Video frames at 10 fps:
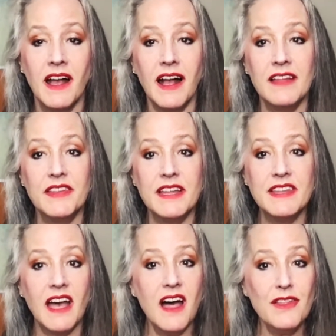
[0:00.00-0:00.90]
And then
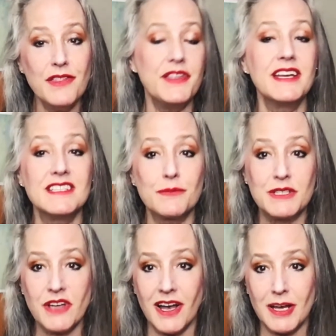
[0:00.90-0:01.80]
the other thing is, we
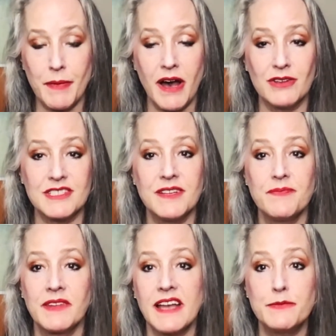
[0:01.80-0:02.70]
talk about,
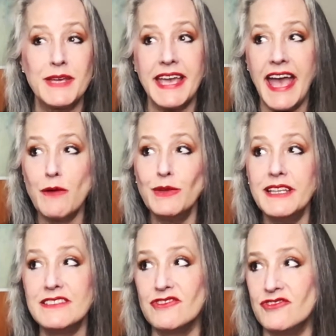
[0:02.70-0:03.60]
we can't
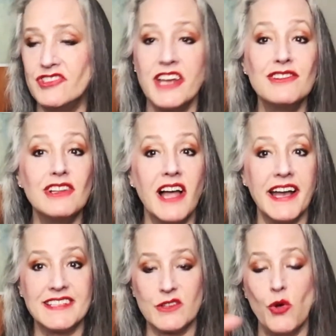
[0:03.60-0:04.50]
really
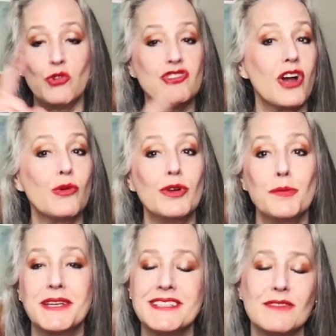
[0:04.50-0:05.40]
generalize the whole chart wheel
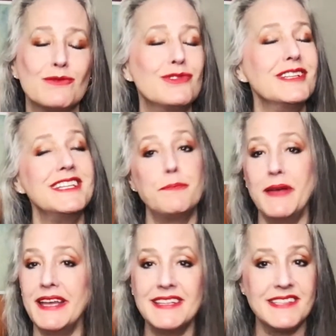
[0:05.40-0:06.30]
because it really
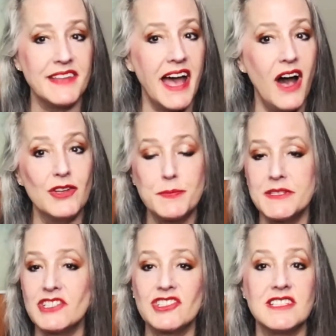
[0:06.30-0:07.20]
depends on the house
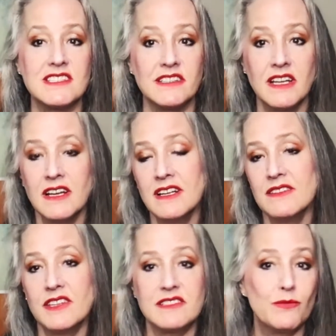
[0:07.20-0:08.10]
positions and
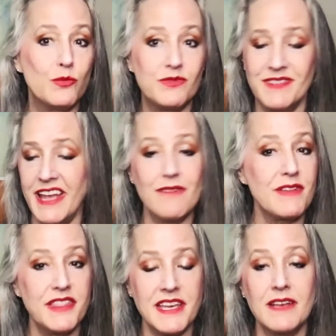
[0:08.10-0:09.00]

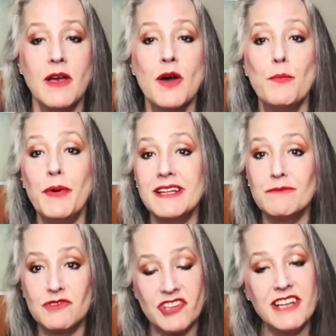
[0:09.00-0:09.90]
everything.
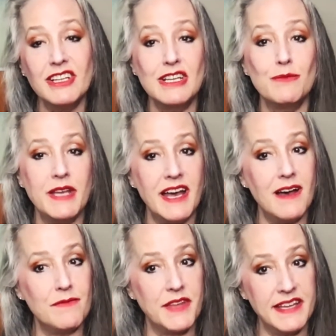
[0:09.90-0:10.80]
But generally we
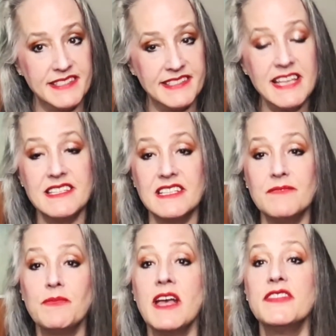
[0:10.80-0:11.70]
have the
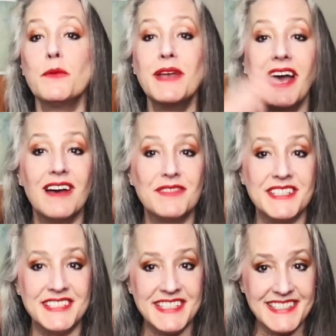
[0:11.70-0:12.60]
Ascendant, and then we have the
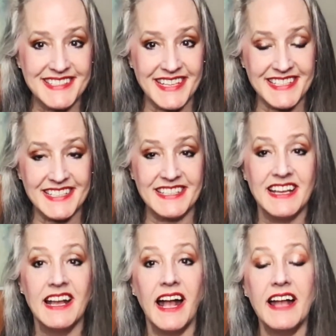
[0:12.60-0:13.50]
Descendant,
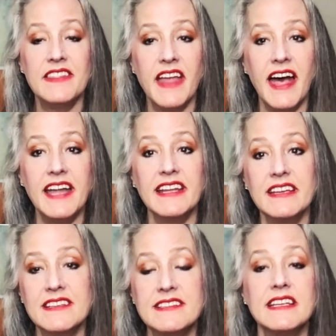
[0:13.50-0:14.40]
and that
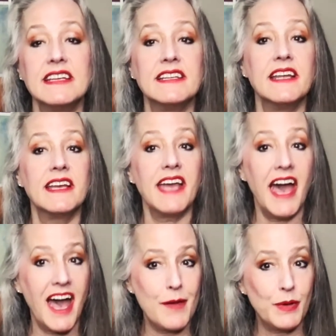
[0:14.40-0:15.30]
is in
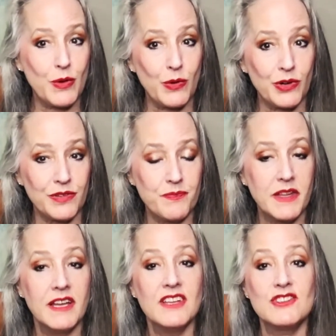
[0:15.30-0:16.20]
Capricorn.
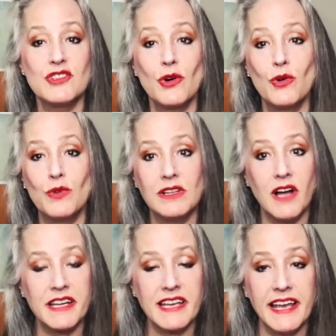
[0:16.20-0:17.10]
So a
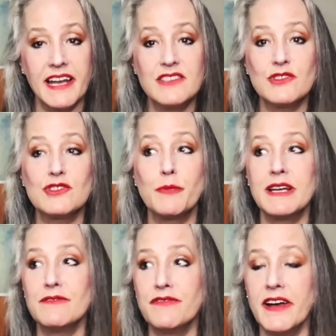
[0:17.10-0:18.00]
lot of Cancers
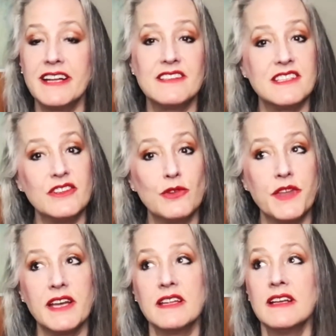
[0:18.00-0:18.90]
might find,
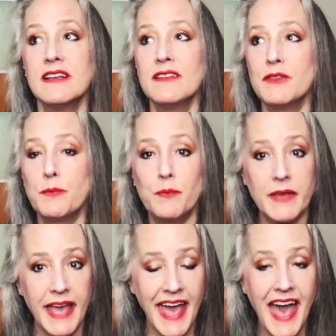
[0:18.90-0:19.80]
that the
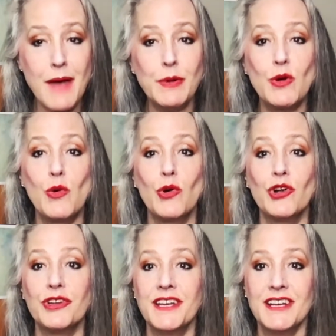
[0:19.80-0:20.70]

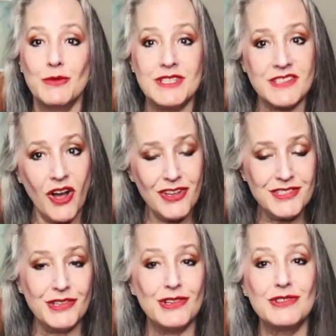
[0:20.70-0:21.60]
Capricorn, which is
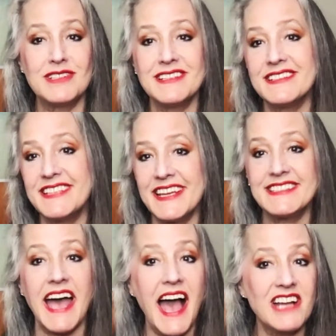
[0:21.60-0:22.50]
also
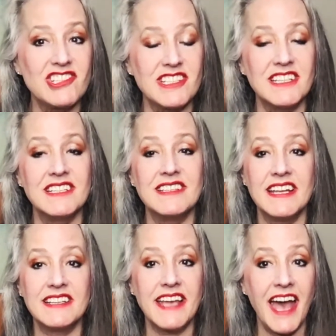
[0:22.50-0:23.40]
takes action,
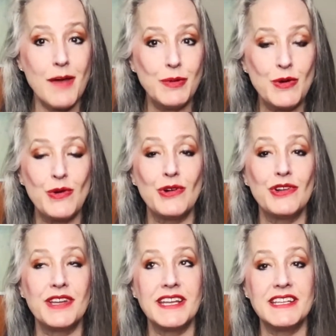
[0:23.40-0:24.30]
and
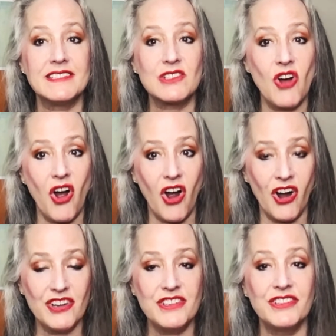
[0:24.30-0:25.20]
Capricorn is
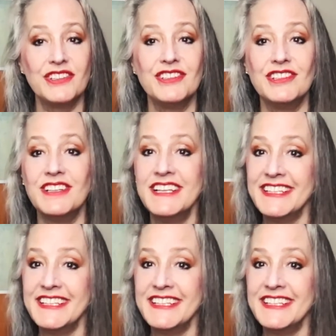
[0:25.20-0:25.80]
cardinal